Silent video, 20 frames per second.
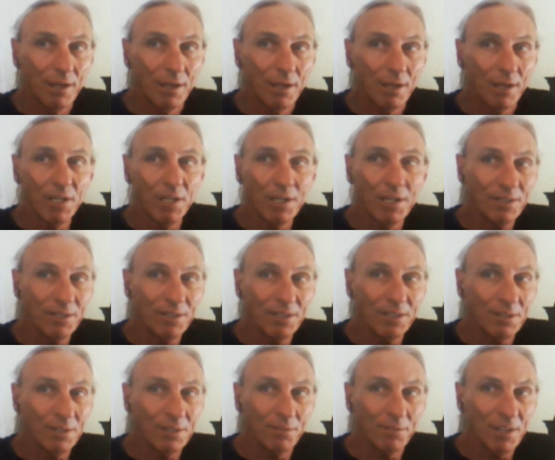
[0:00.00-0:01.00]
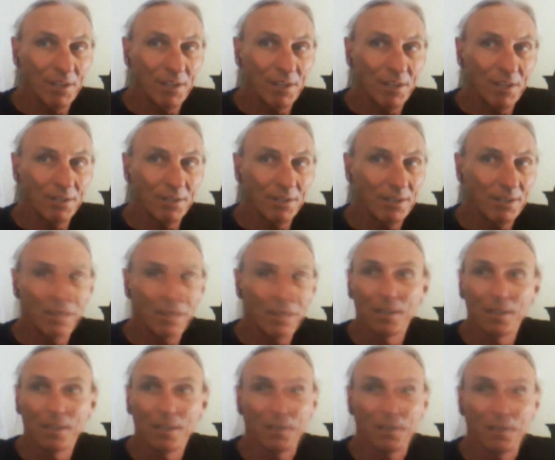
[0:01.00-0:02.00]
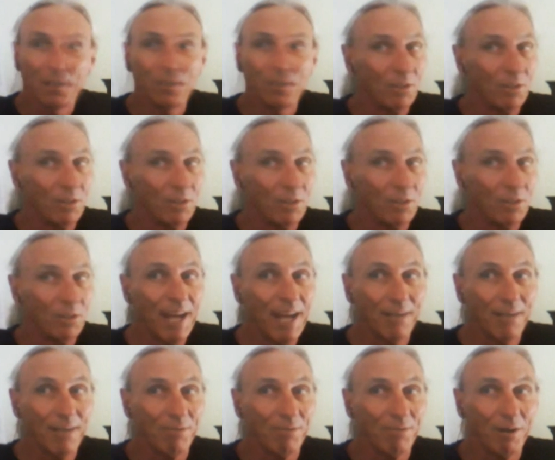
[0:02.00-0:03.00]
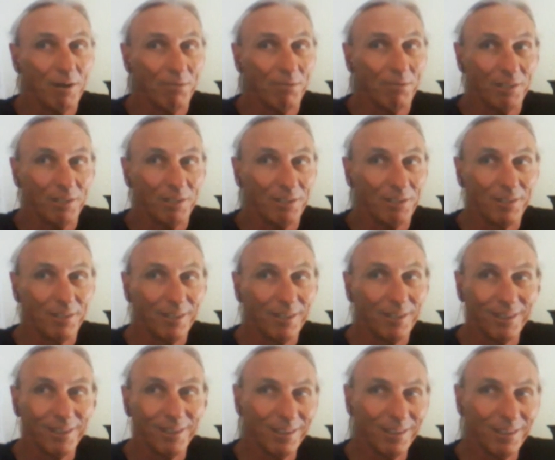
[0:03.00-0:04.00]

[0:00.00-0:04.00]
If you can hear it near field, you're going to hate it far field.